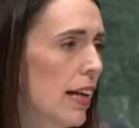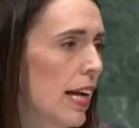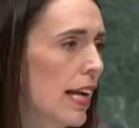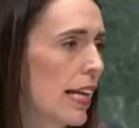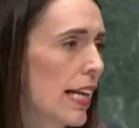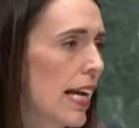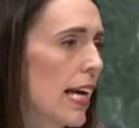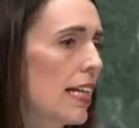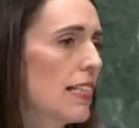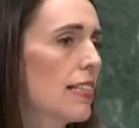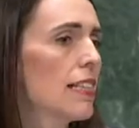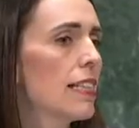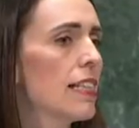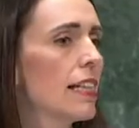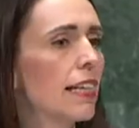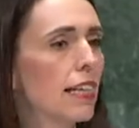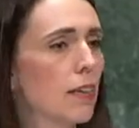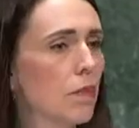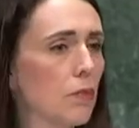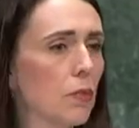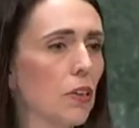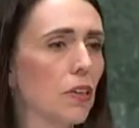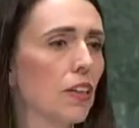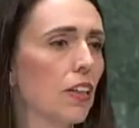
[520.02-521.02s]
against their
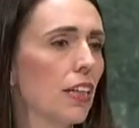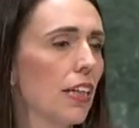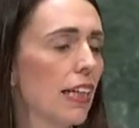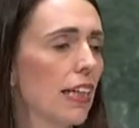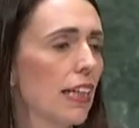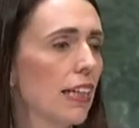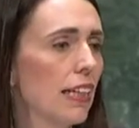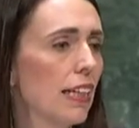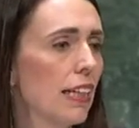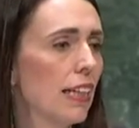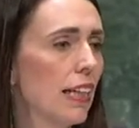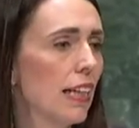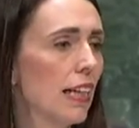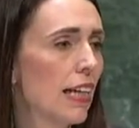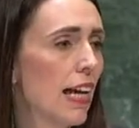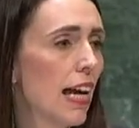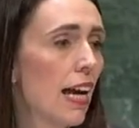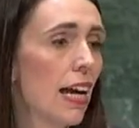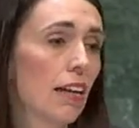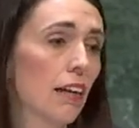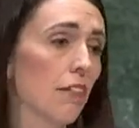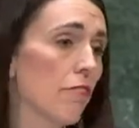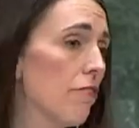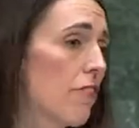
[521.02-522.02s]
community,
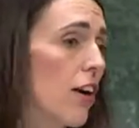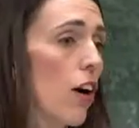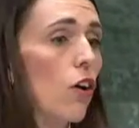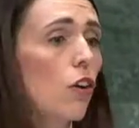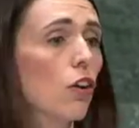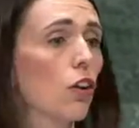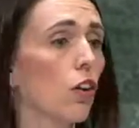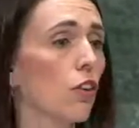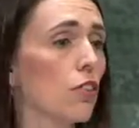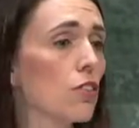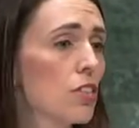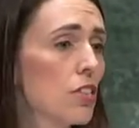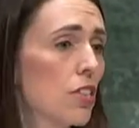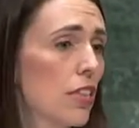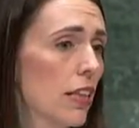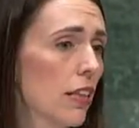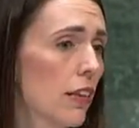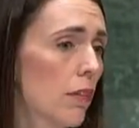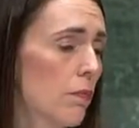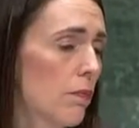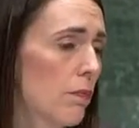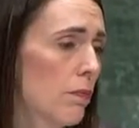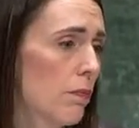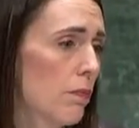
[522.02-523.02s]
and it felt close to
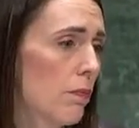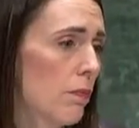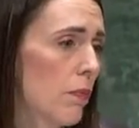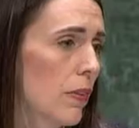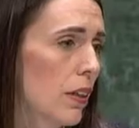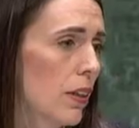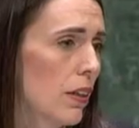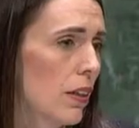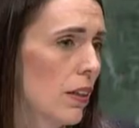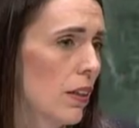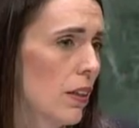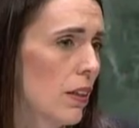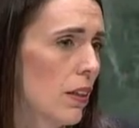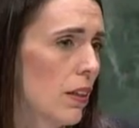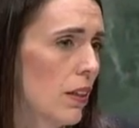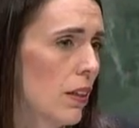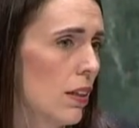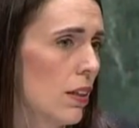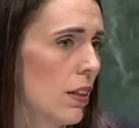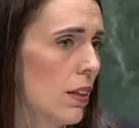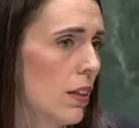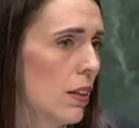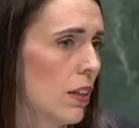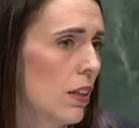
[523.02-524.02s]
them.
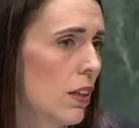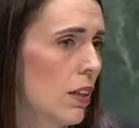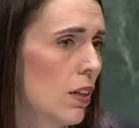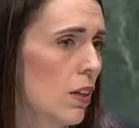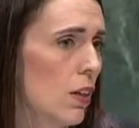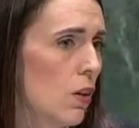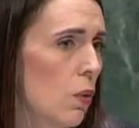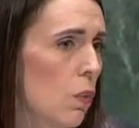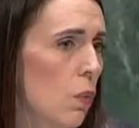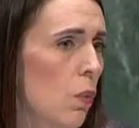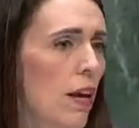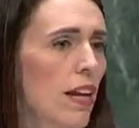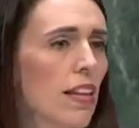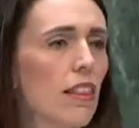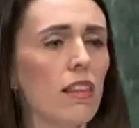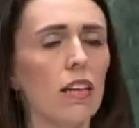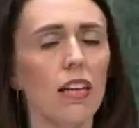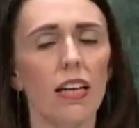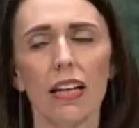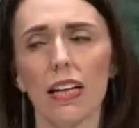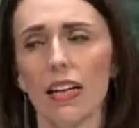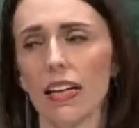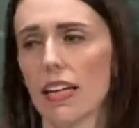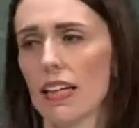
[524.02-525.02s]

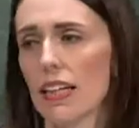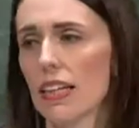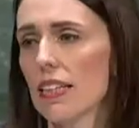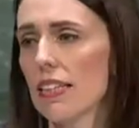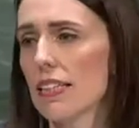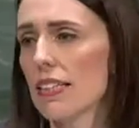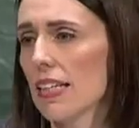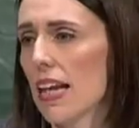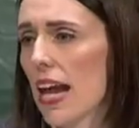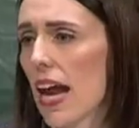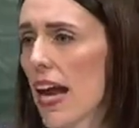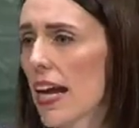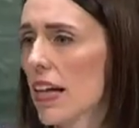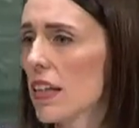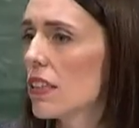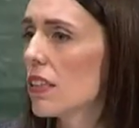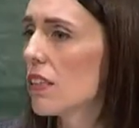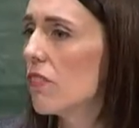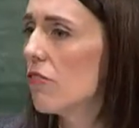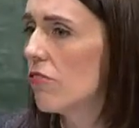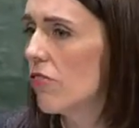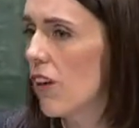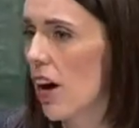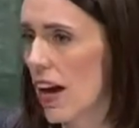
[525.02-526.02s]
Whether it is
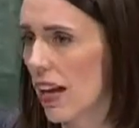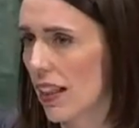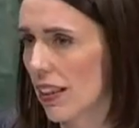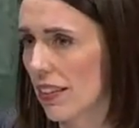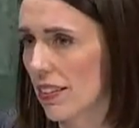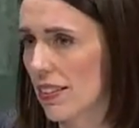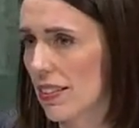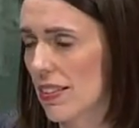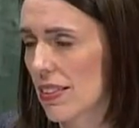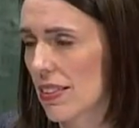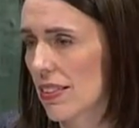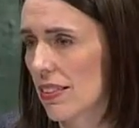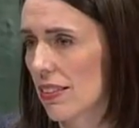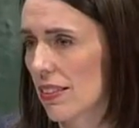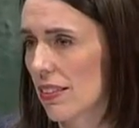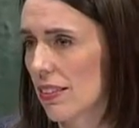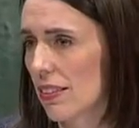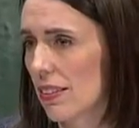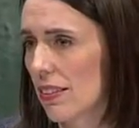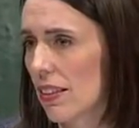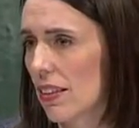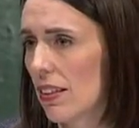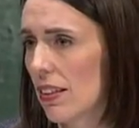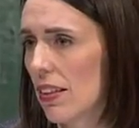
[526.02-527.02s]
acts of violence,
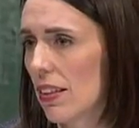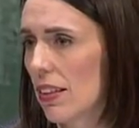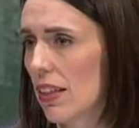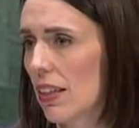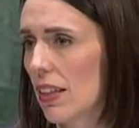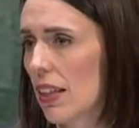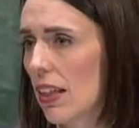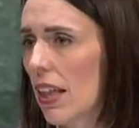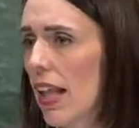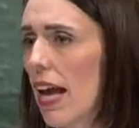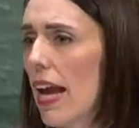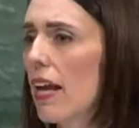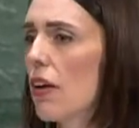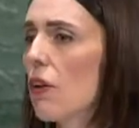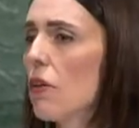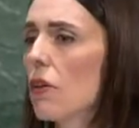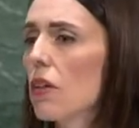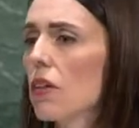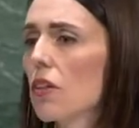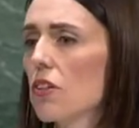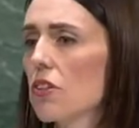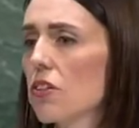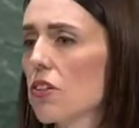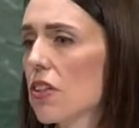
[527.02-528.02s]

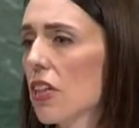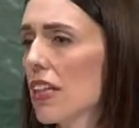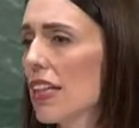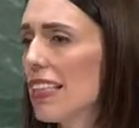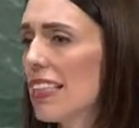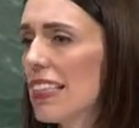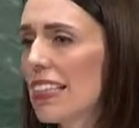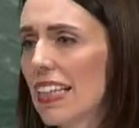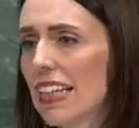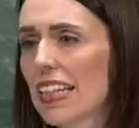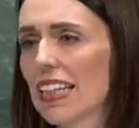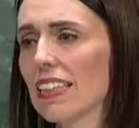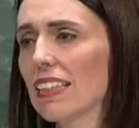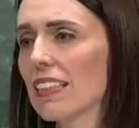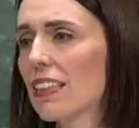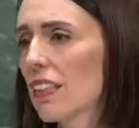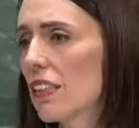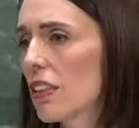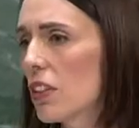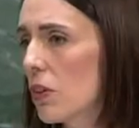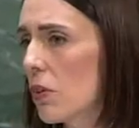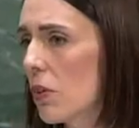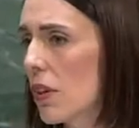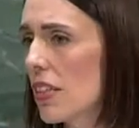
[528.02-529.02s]
language
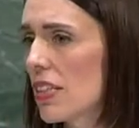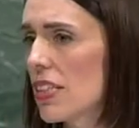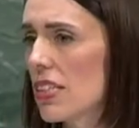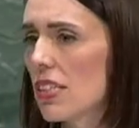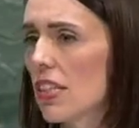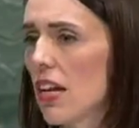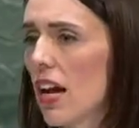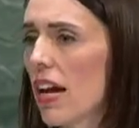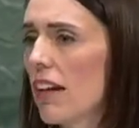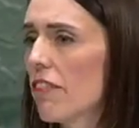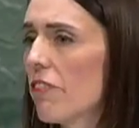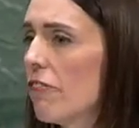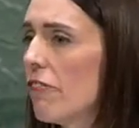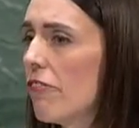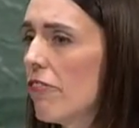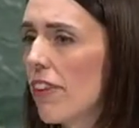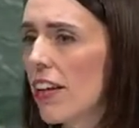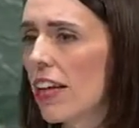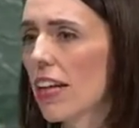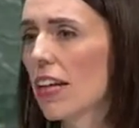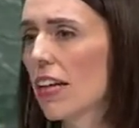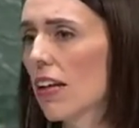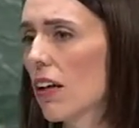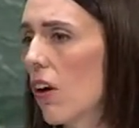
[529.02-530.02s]
intended to incite
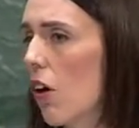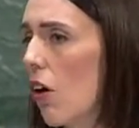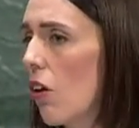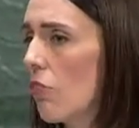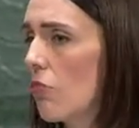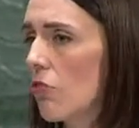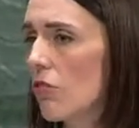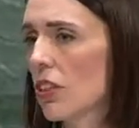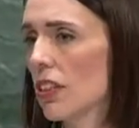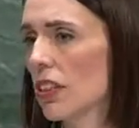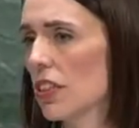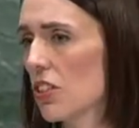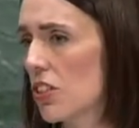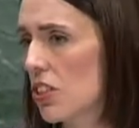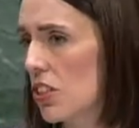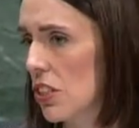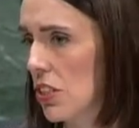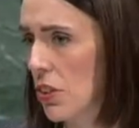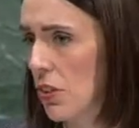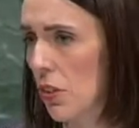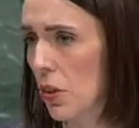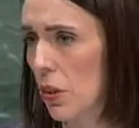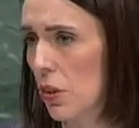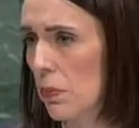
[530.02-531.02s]
fear of
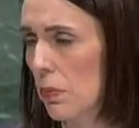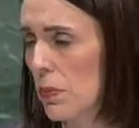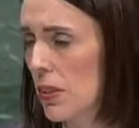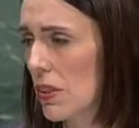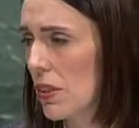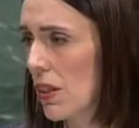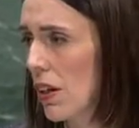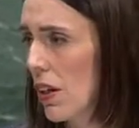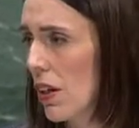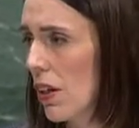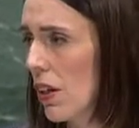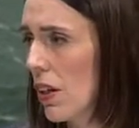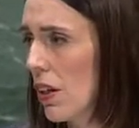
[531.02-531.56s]
religious groups,